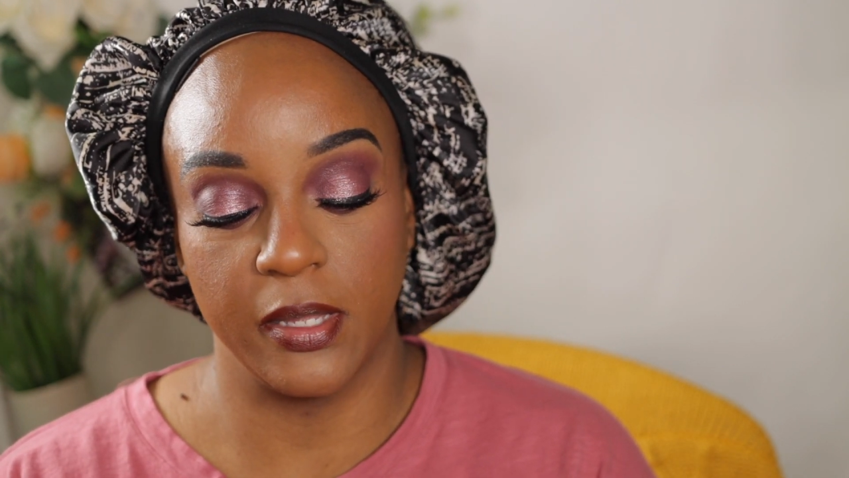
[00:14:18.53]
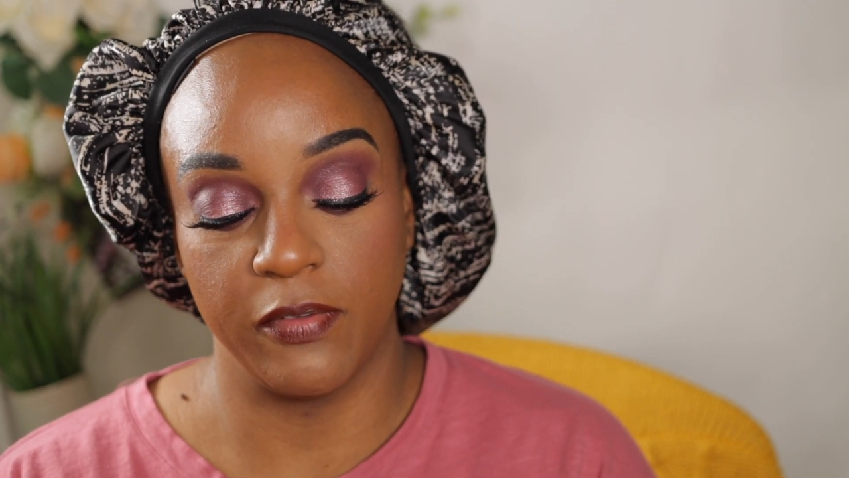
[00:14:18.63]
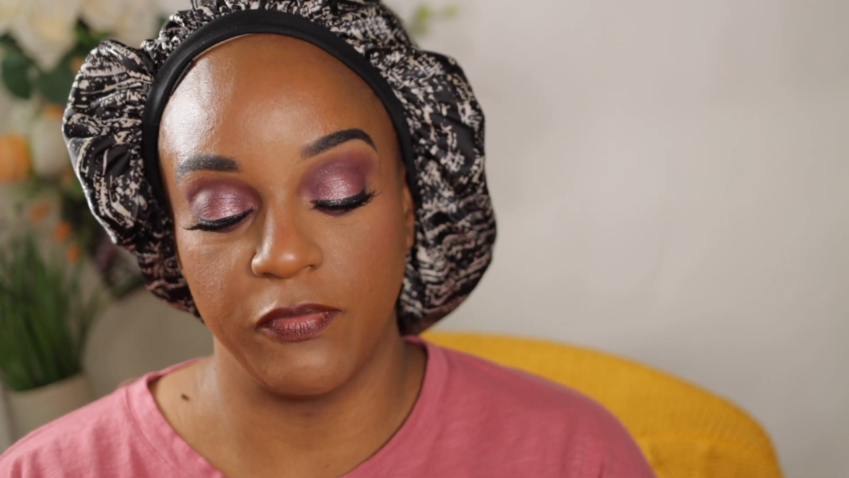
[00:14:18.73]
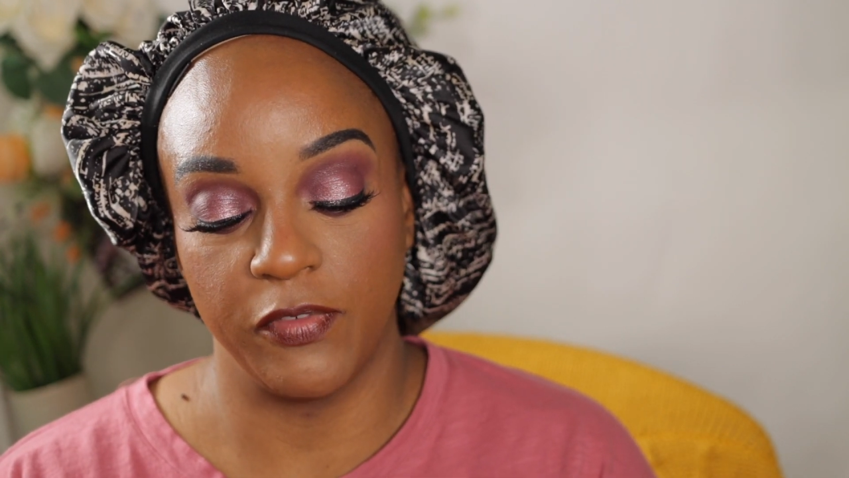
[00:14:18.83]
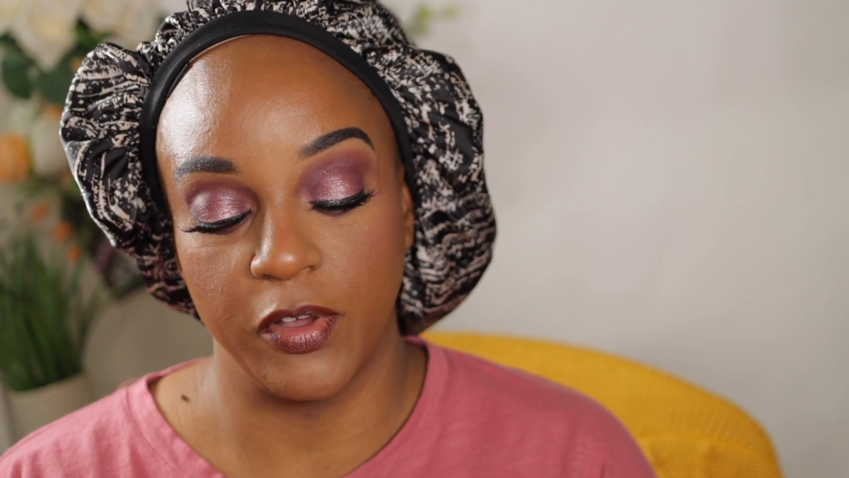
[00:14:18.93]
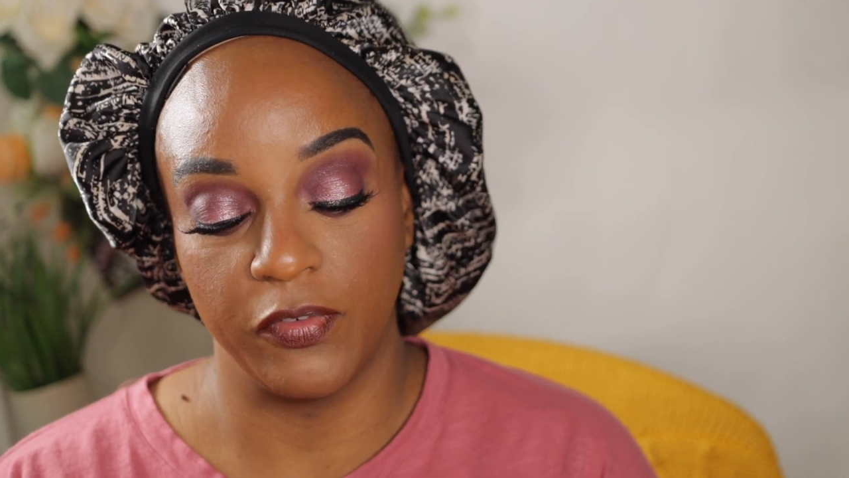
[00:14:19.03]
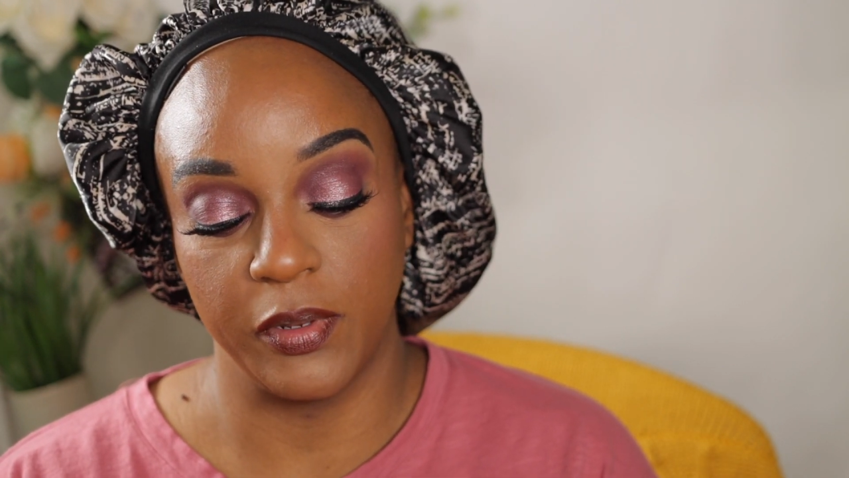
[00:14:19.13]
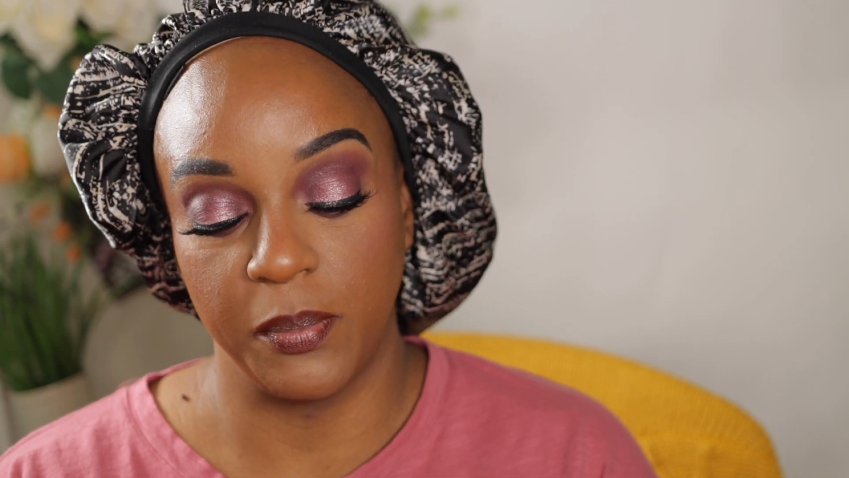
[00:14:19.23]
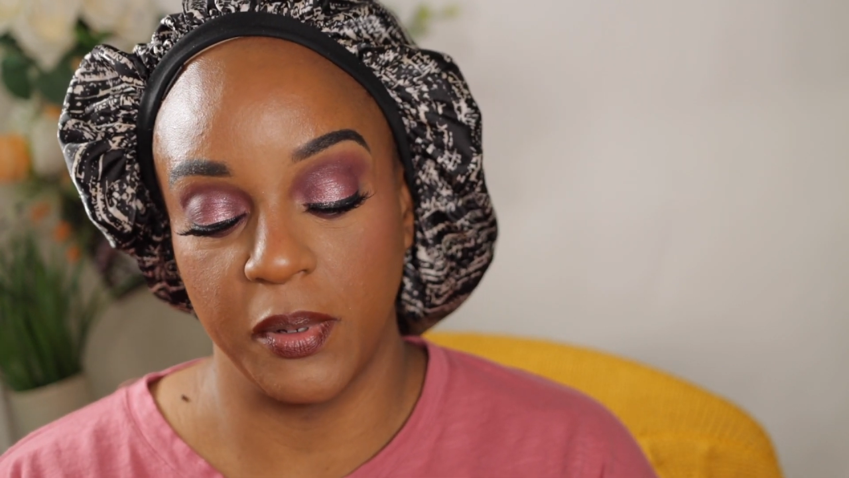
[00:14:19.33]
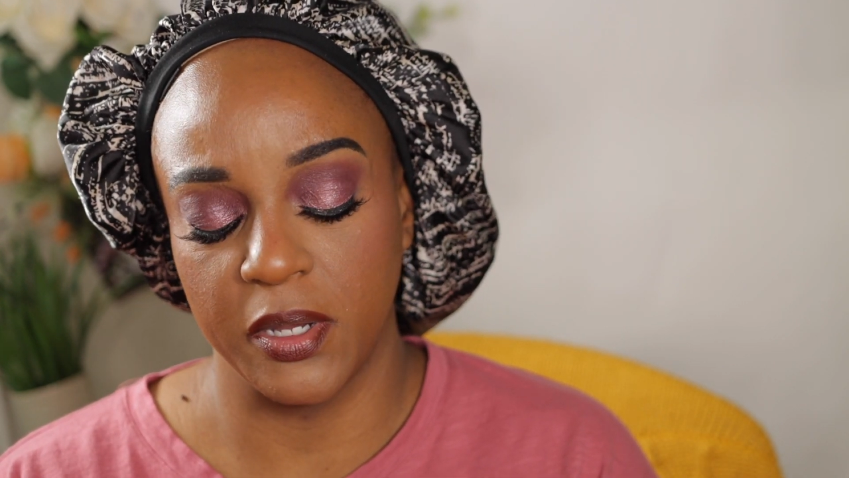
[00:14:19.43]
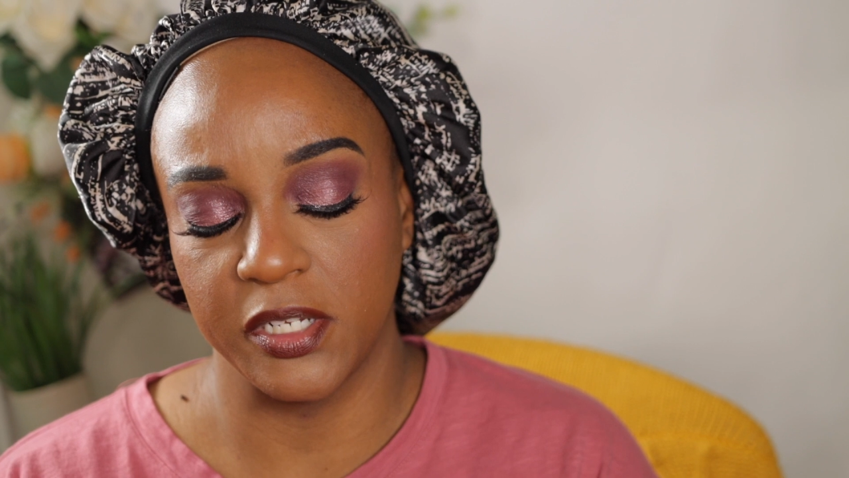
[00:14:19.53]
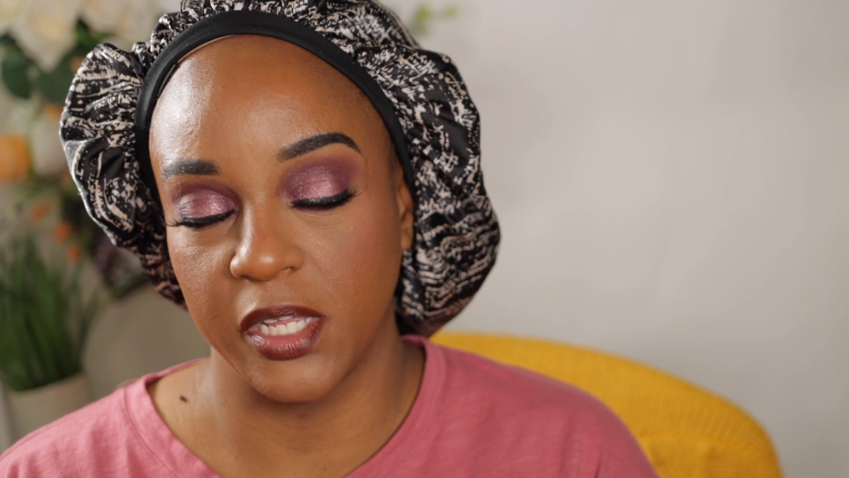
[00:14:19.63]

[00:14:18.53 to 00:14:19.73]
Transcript: in Velvet Punch.